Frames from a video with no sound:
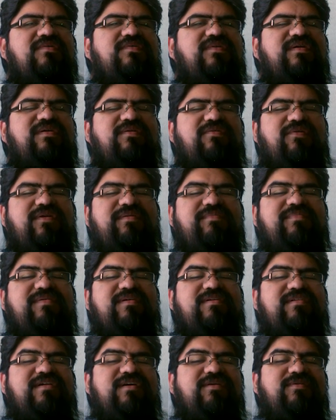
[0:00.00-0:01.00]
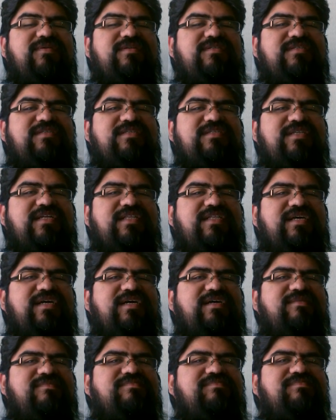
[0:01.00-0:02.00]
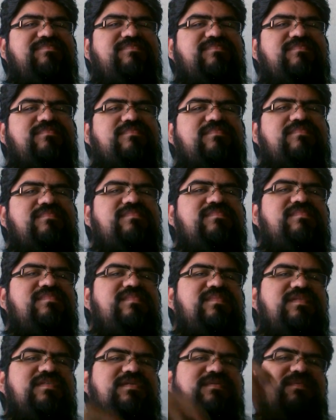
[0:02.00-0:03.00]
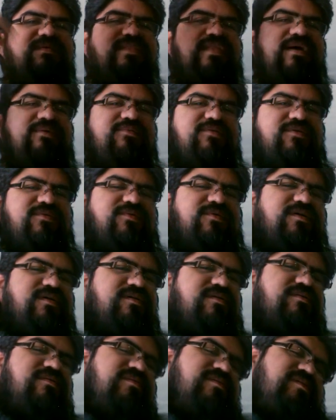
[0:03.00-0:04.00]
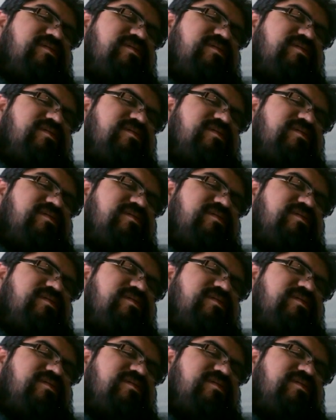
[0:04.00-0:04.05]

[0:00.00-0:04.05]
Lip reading: green belt areas, things like that. So I mean, that would work.